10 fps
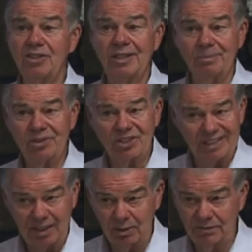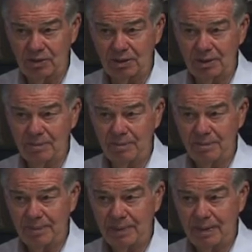themselves
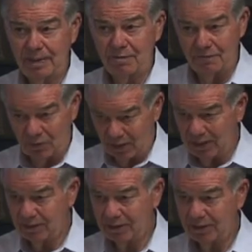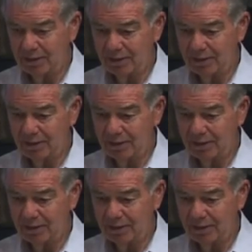for us,